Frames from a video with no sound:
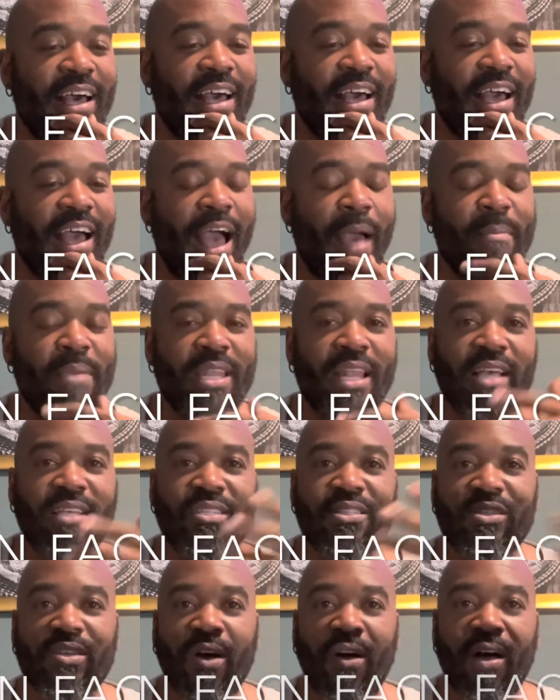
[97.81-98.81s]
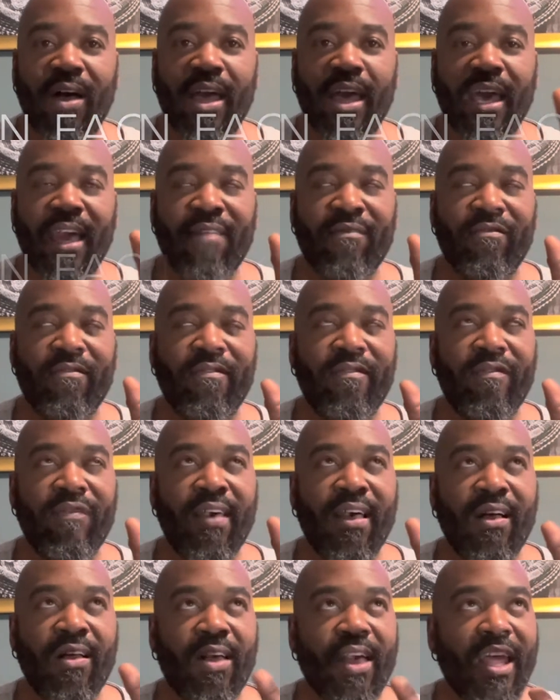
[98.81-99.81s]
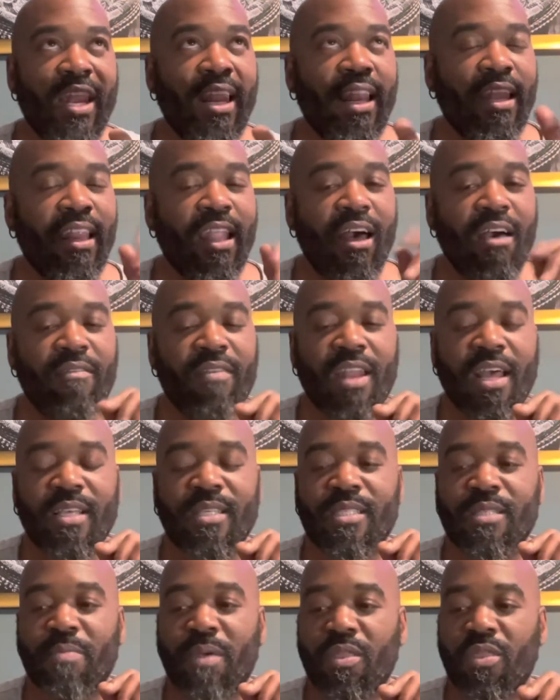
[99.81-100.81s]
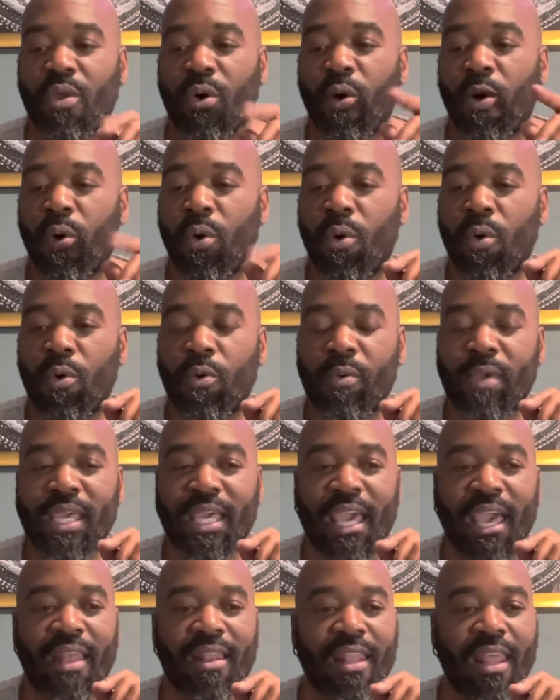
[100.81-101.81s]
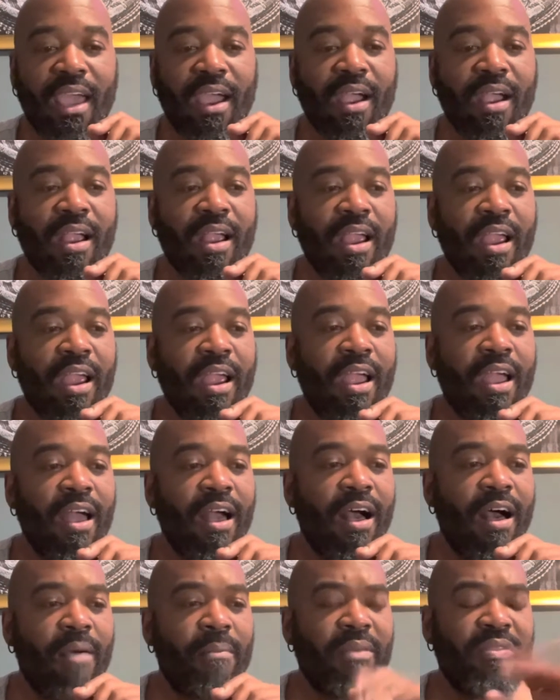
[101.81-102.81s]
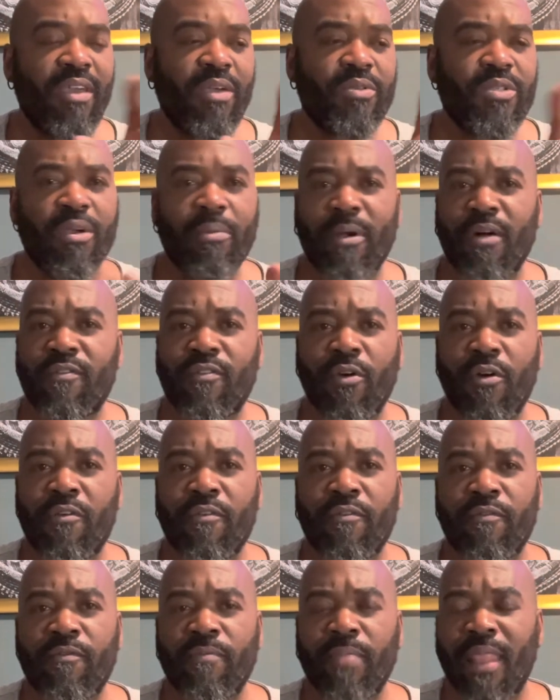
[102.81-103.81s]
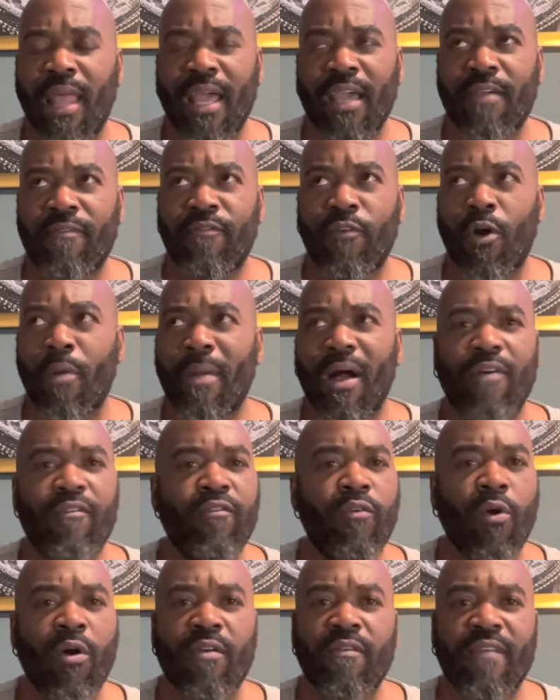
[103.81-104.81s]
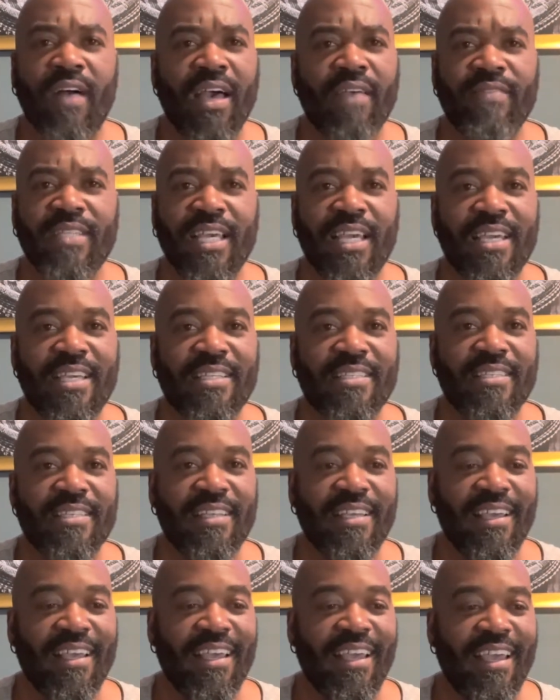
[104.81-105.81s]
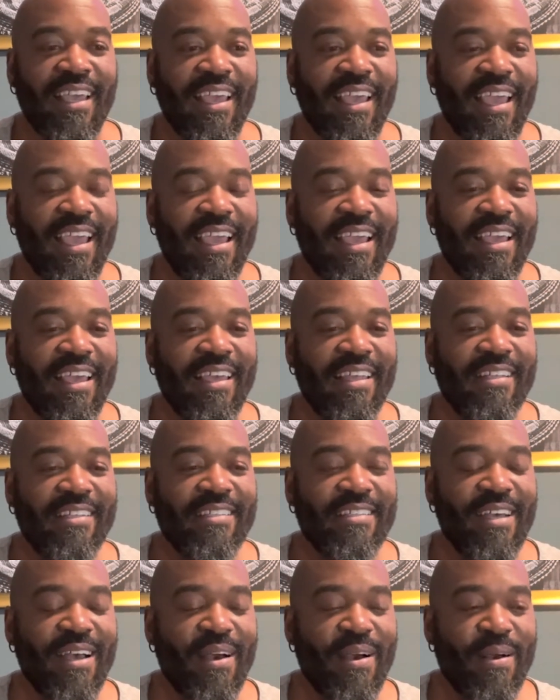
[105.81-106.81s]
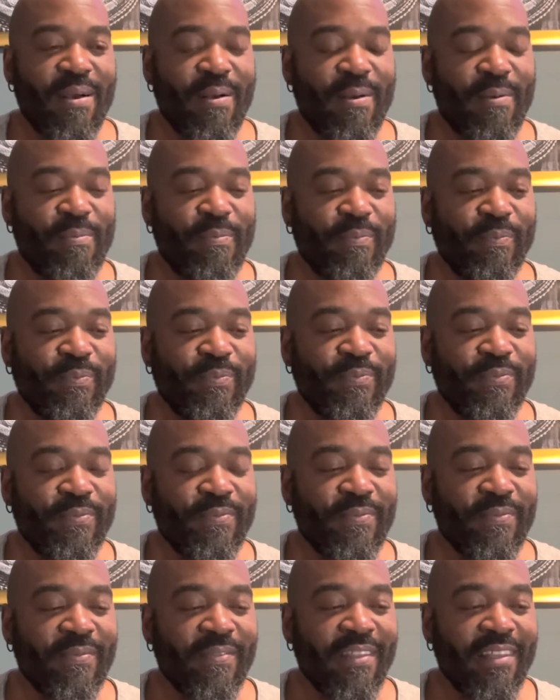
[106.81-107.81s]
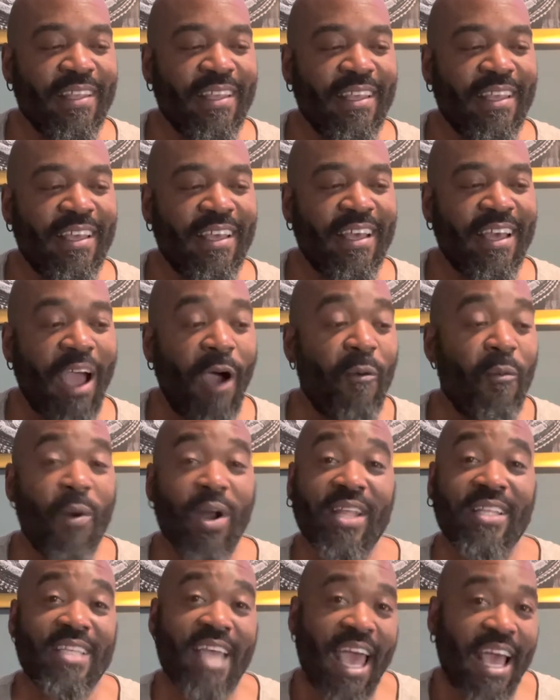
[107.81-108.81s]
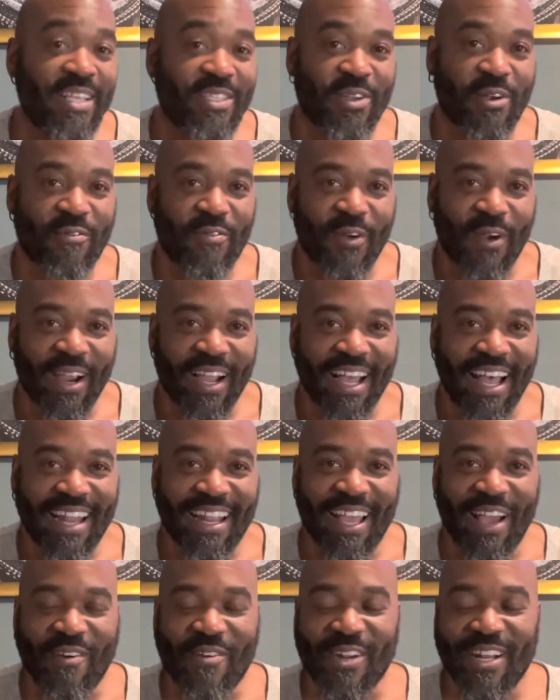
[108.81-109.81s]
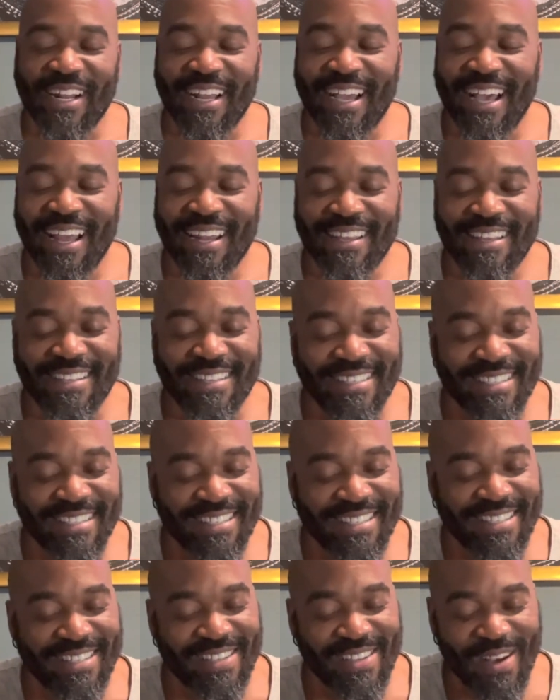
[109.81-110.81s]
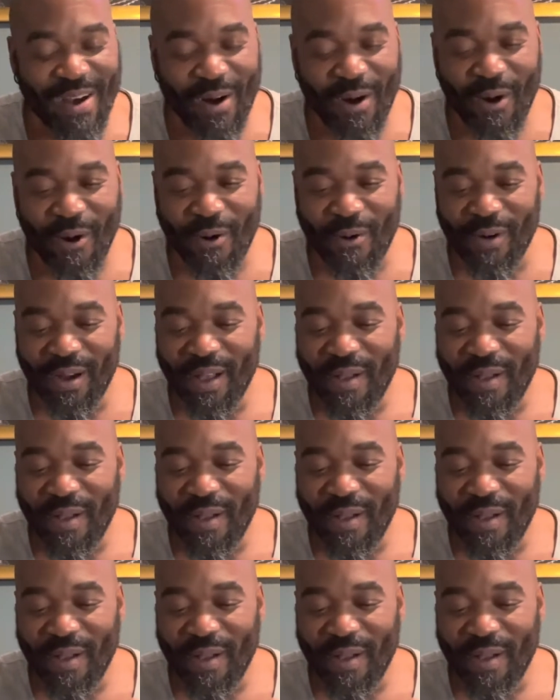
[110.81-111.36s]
I saw it and fell in love, and I spent the whole weekend there. I think it was there for about 4 or 5 days. And I wanted to ask her for a cutting. I wanted a cutting so